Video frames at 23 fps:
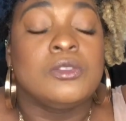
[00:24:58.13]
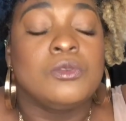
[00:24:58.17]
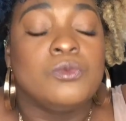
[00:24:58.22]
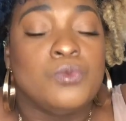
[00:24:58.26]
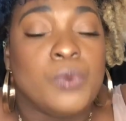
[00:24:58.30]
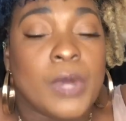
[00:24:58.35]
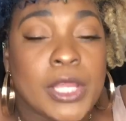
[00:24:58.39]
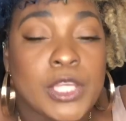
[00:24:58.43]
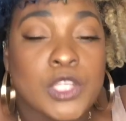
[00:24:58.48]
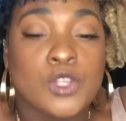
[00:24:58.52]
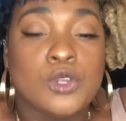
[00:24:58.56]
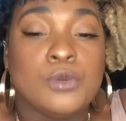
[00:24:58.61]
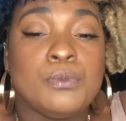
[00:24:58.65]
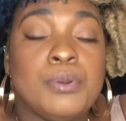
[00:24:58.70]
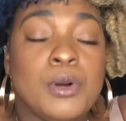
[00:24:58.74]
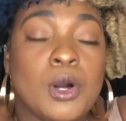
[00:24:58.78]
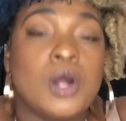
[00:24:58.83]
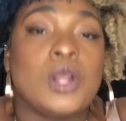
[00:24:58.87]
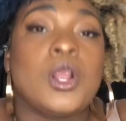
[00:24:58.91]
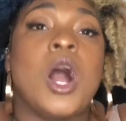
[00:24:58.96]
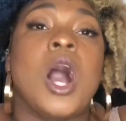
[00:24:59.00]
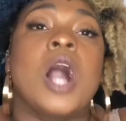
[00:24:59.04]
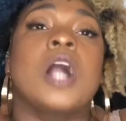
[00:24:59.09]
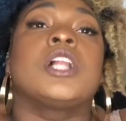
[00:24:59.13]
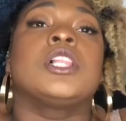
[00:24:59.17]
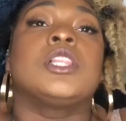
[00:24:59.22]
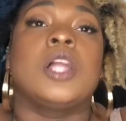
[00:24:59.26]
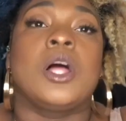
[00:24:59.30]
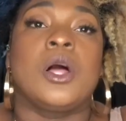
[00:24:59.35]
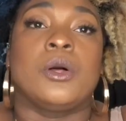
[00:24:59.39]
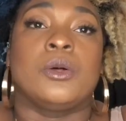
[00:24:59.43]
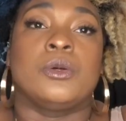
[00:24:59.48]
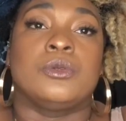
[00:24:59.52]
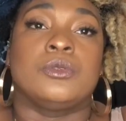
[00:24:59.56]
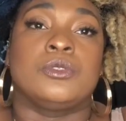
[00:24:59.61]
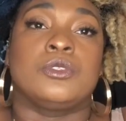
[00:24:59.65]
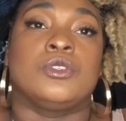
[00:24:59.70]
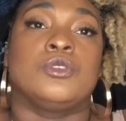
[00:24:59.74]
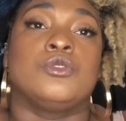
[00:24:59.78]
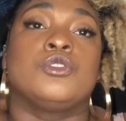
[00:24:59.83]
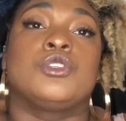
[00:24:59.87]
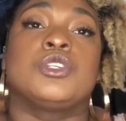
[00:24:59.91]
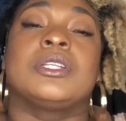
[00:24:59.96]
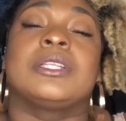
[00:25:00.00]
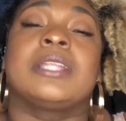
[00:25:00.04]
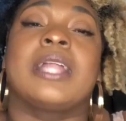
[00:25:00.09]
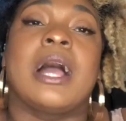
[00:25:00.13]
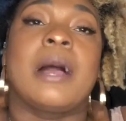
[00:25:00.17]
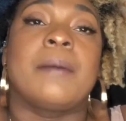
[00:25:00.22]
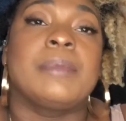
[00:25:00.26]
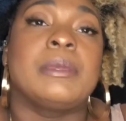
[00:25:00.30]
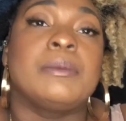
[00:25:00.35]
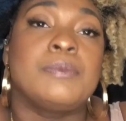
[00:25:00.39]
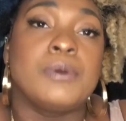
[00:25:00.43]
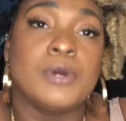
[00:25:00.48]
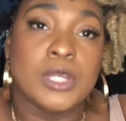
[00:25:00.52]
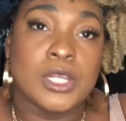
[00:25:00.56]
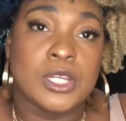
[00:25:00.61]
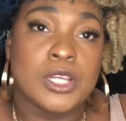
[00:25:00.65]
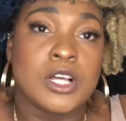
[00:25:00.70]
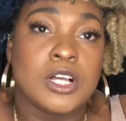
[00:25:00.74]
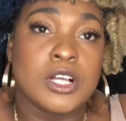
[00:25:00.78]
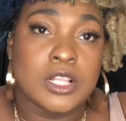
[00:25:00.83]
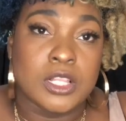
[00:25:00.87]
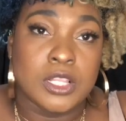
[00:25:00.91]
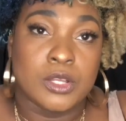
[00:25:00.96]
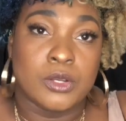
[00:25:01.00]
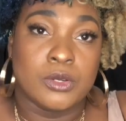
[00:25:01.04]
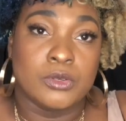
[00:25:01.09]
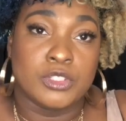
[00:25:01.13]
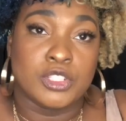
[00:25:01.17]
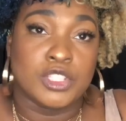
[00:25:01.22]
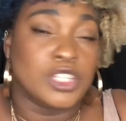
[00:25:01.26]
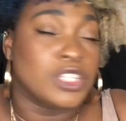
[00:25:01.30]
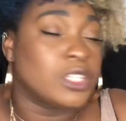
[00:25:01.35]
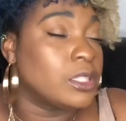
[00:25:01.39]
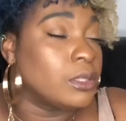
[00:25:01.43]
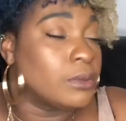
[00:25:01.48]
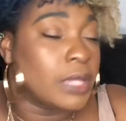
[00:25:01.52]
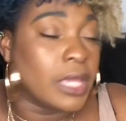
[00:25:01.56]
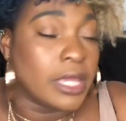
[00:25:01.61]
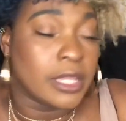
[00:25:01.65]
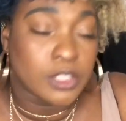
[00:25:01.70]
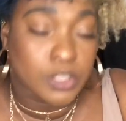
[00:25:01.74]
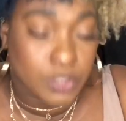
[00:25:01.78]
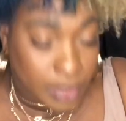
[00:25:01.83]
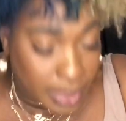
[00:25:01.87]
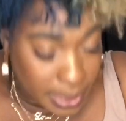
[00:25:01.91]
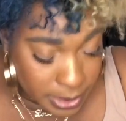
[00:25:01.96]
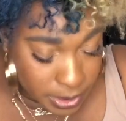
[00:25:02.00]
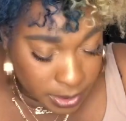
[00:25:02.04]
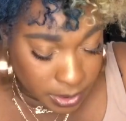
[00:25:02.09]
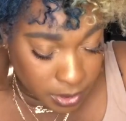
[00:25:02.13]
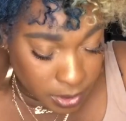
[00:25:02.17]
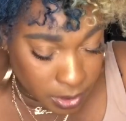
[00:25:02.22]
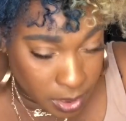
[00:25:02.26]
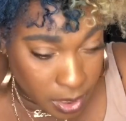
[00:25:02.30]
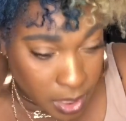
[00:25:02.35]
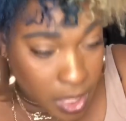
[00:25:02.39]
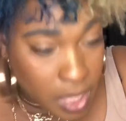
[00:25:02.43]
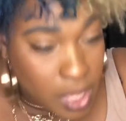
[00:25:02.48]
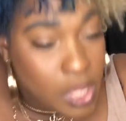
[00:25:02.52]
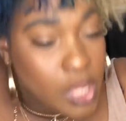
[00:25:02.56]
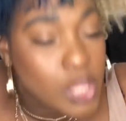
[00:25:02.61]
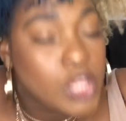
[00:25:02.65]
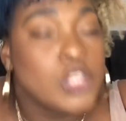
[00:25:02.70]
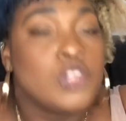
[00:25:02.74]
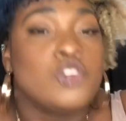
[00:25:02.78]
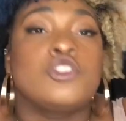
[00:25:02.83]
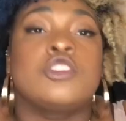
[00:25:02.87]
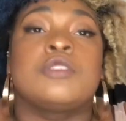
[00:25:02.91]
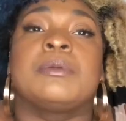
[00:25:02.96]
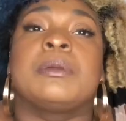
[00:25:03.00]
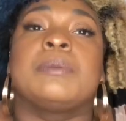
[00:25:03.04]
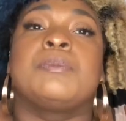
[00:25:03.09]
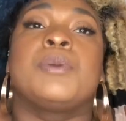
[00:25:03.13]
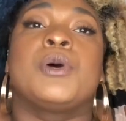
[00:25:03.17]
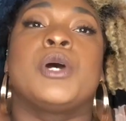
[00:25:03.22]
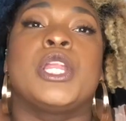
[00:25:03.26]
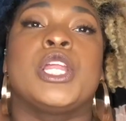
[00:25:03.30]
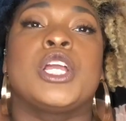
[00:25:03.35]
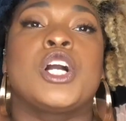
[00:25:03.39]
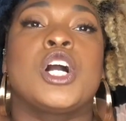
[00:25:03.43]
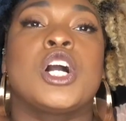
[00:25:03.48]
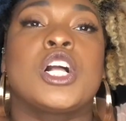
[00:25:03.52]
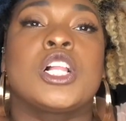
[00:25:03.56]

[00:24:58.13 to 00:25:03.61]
When you put on clothes, you should not be putting on clothes just to get dressed. You should be putting on